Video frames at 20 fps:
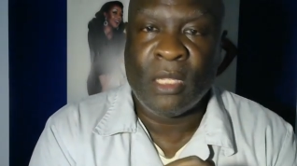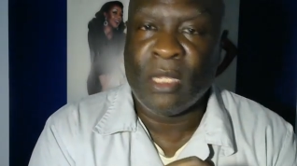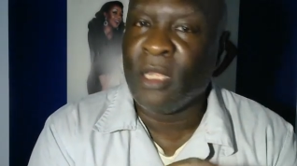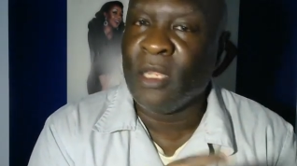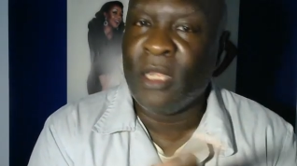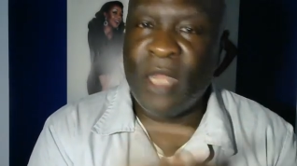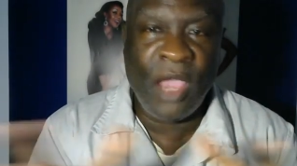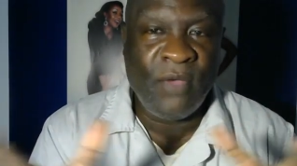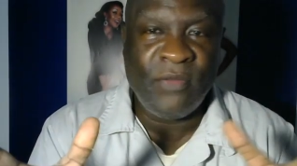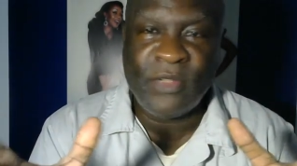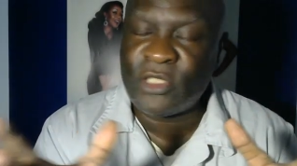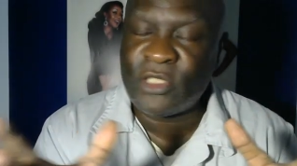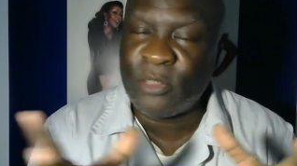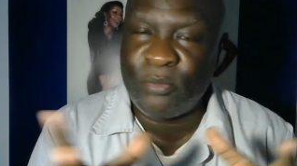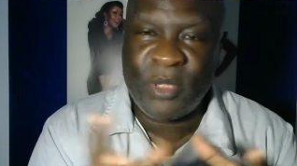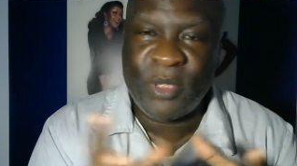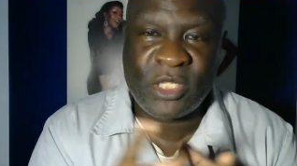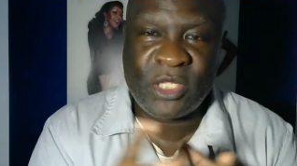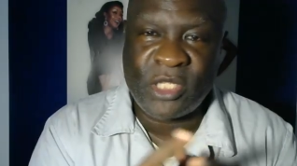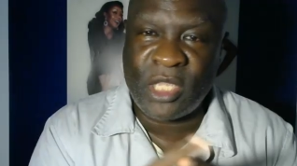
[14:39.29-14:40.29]
Never to
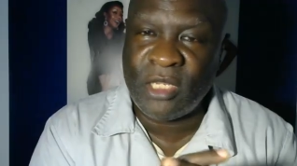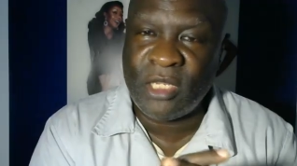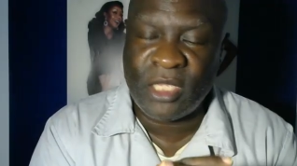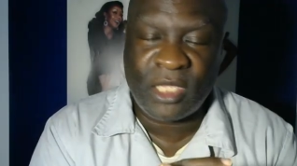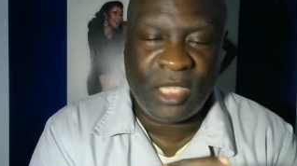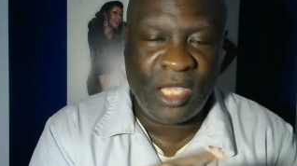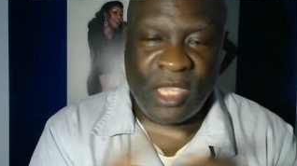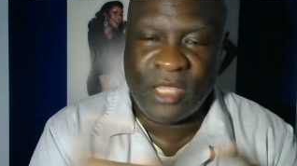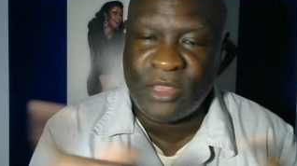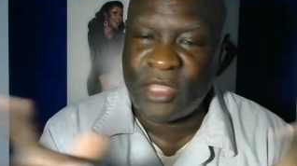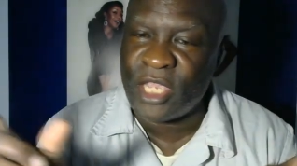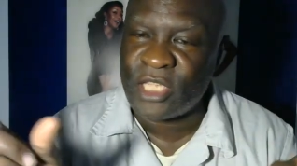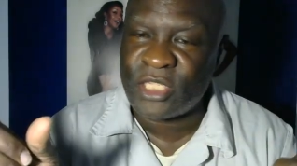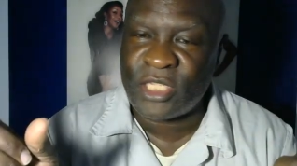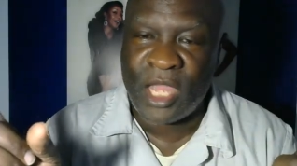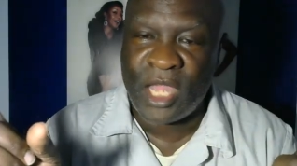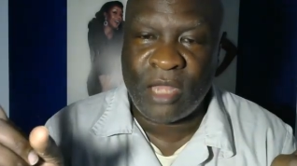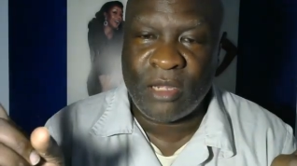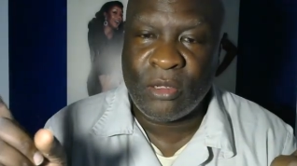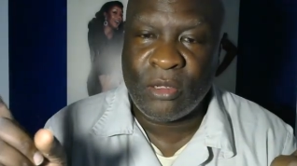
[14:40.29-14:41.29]
be seen again. There's
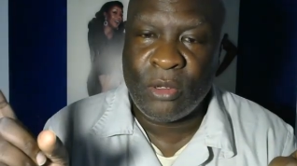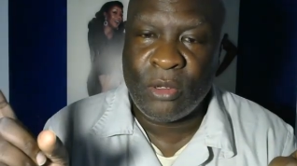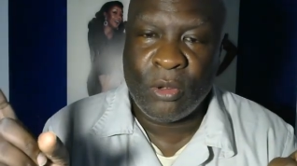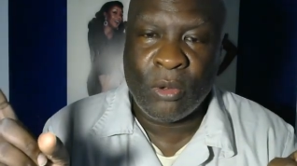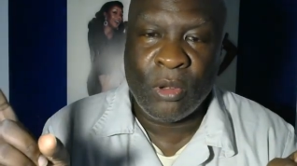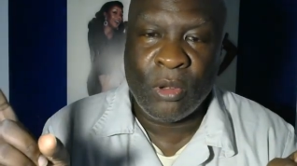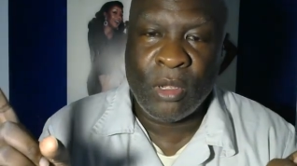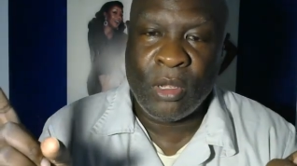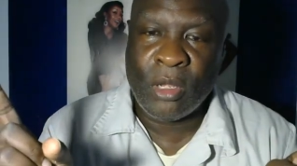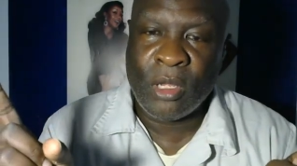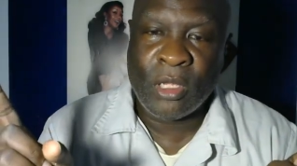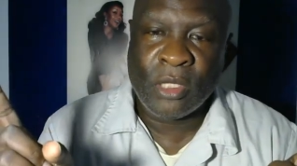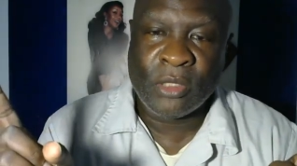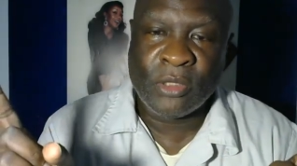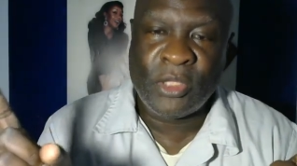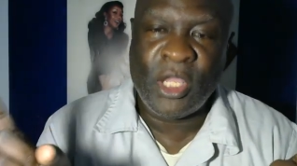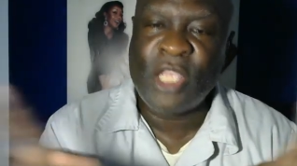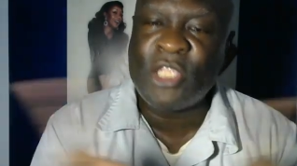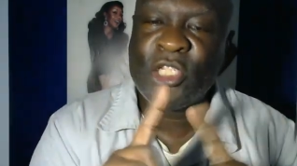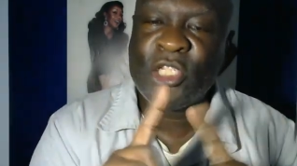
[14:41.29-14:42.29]
not,
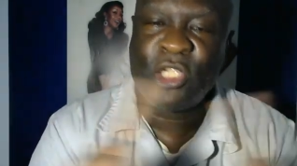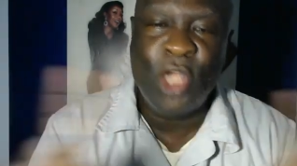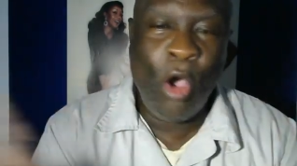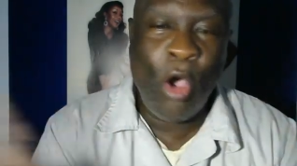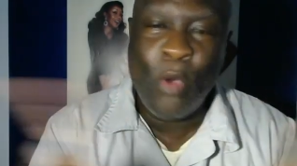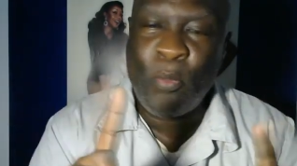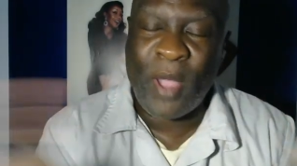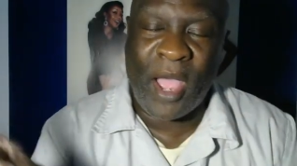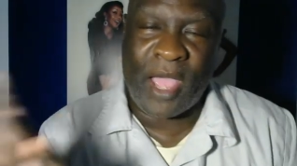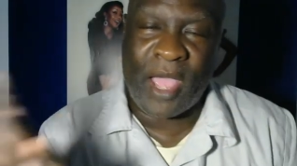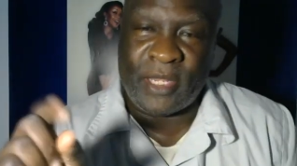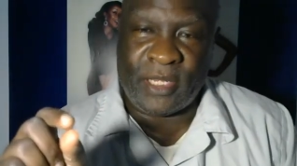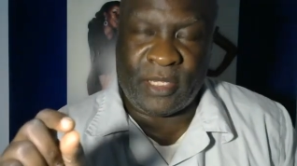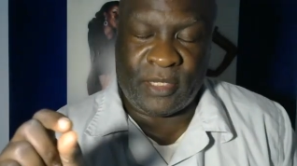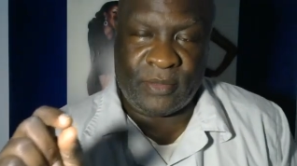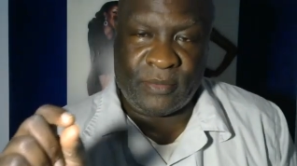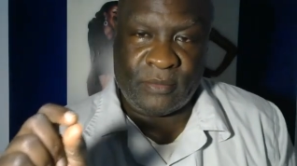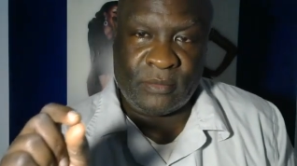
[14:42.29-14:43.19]
there's nobody.